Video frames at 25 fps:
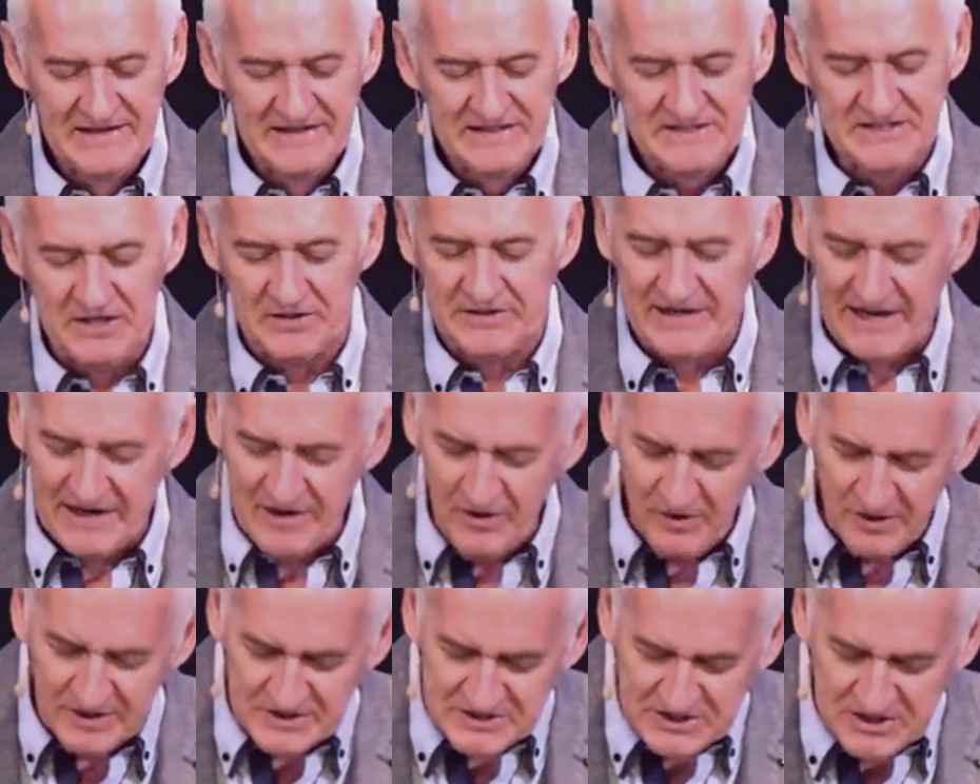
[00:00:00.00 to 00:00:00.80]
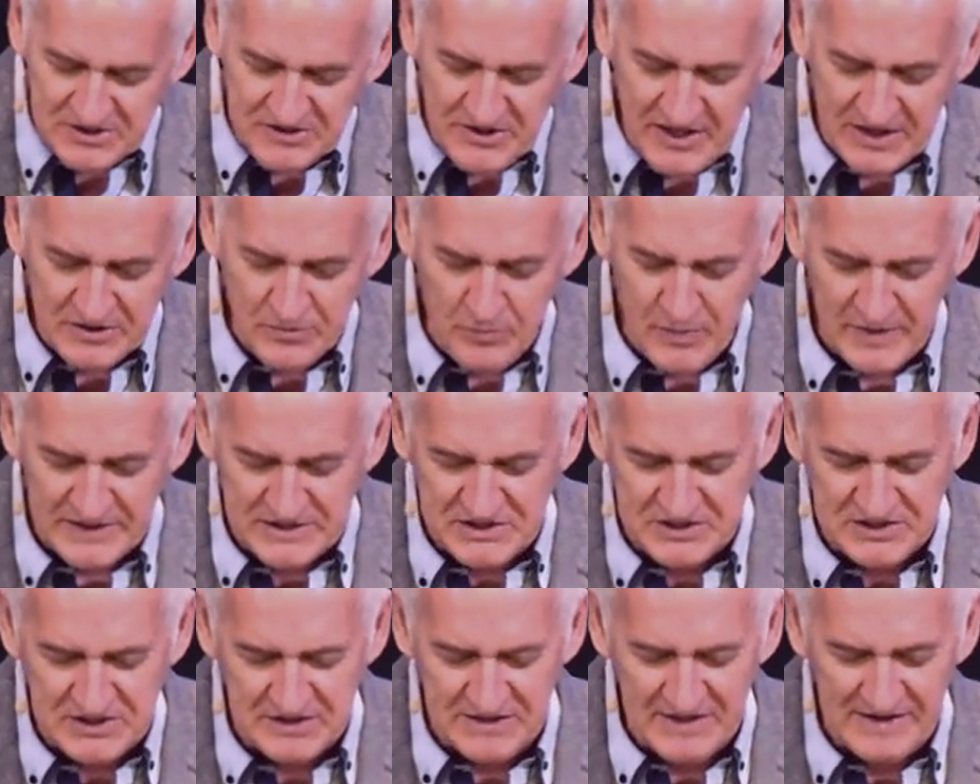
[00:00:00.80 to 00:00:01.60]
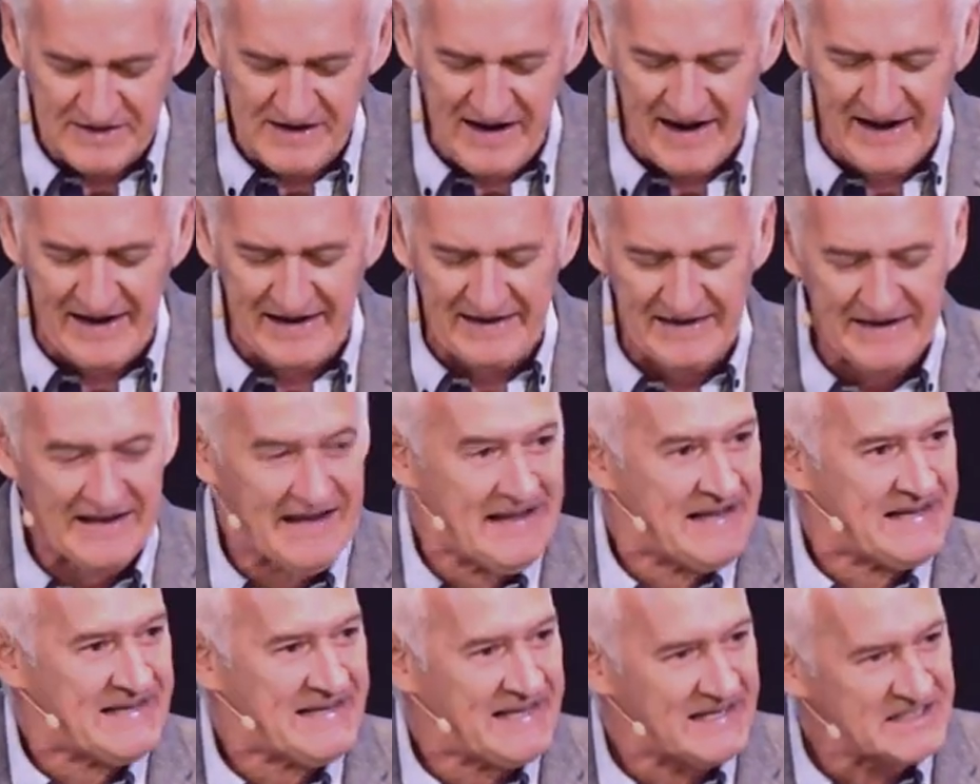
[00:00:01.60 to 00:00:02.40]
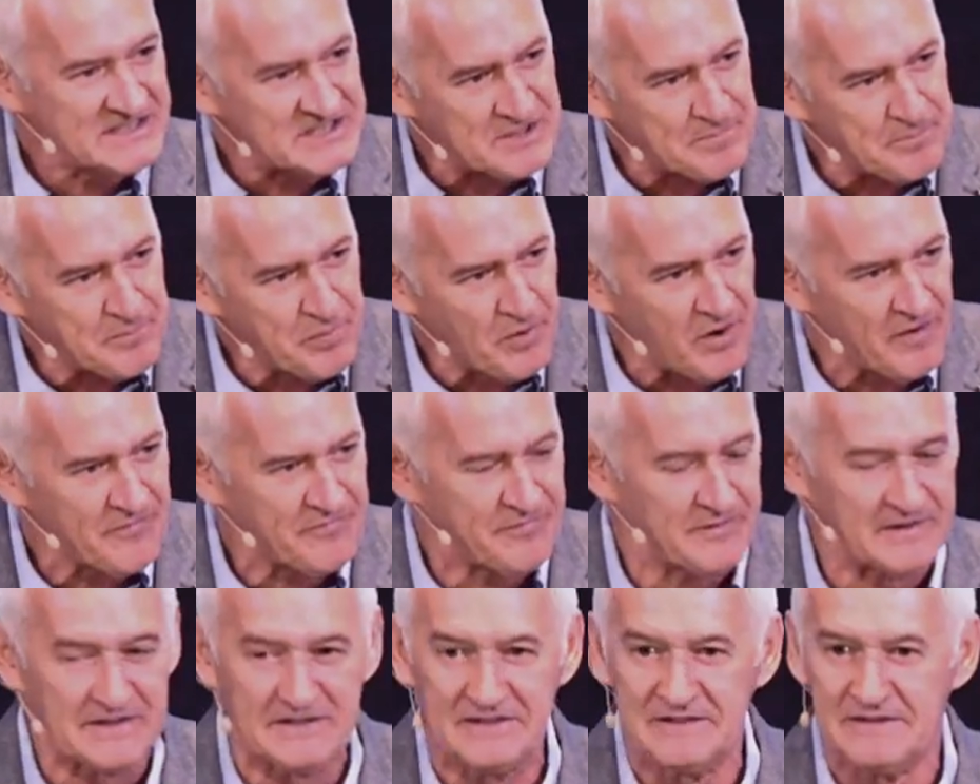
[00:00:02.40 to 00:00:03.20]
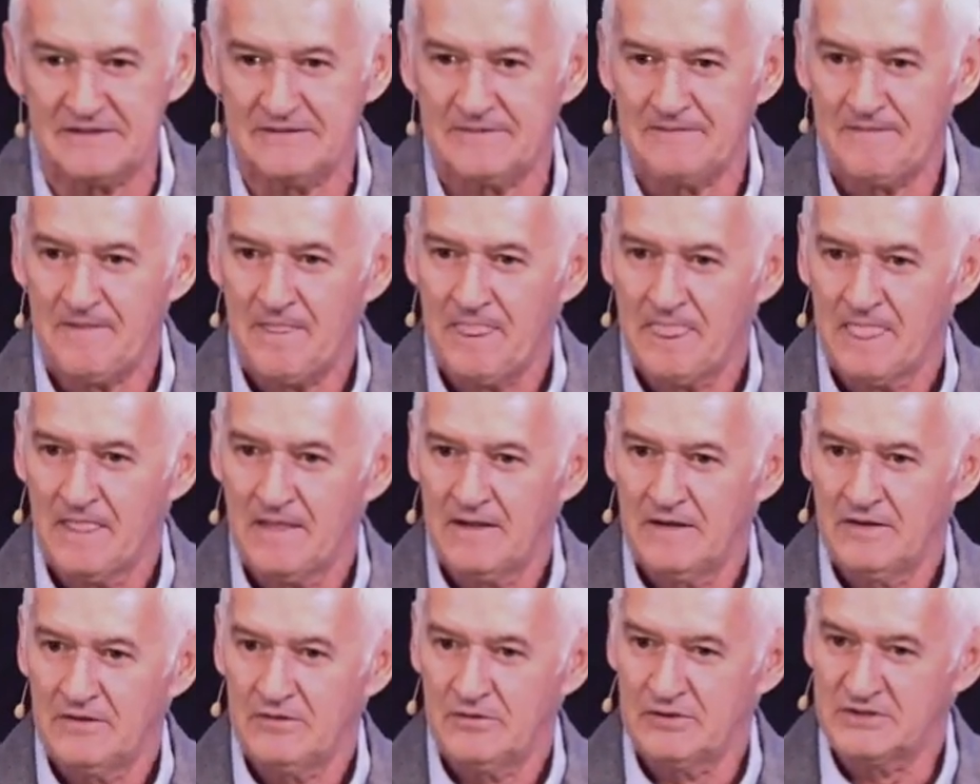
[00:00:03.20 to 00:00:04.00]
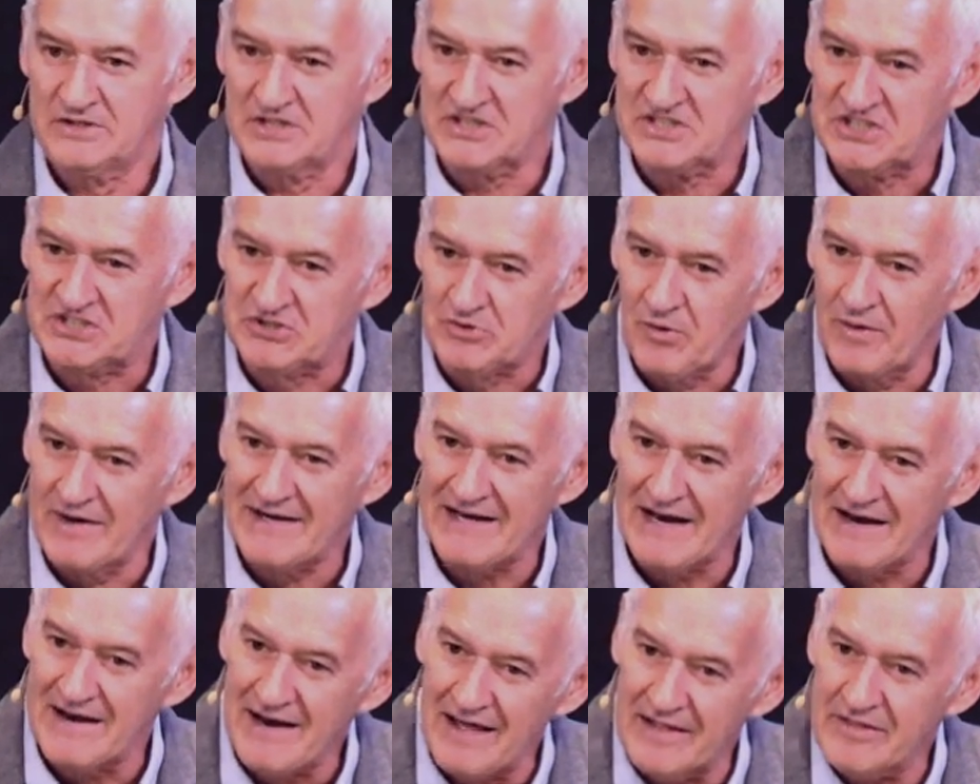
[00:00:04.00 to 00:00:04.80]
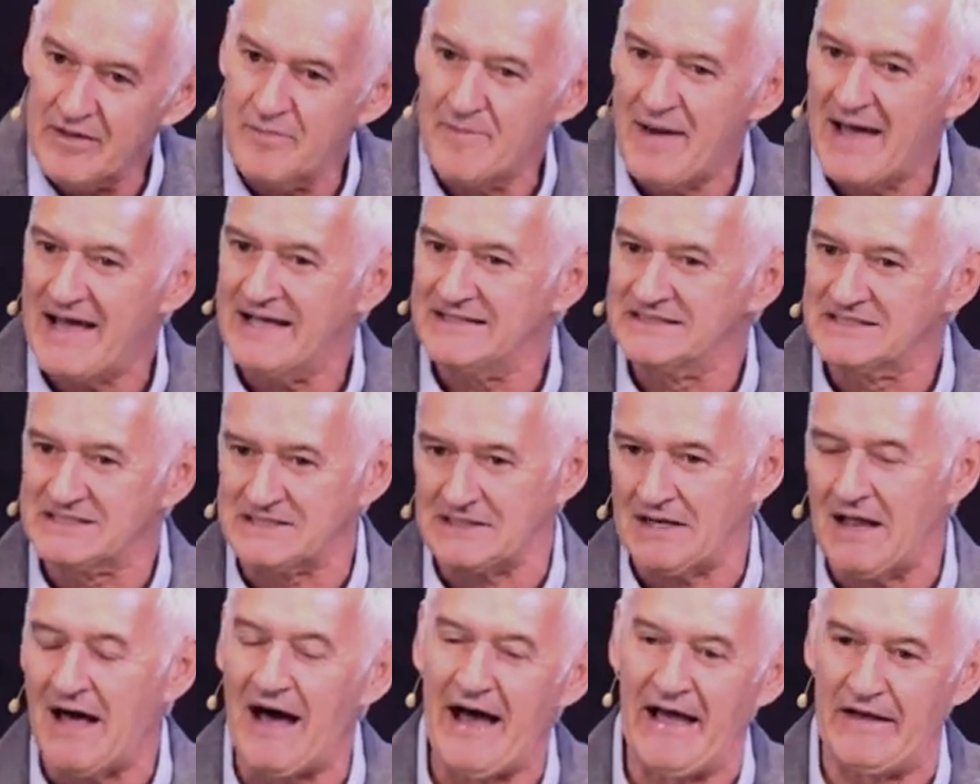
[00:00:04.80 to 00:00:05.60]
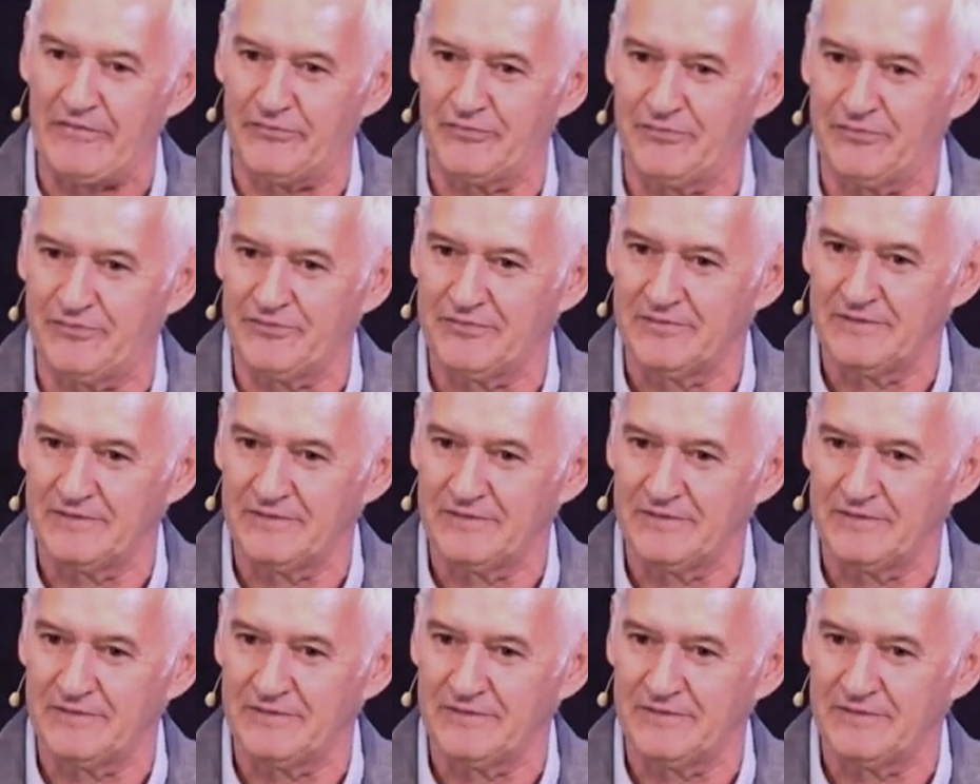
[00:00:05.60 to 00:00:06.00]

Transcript: So, can I ask you that question again? Here's a prophet who destroyed another man's life.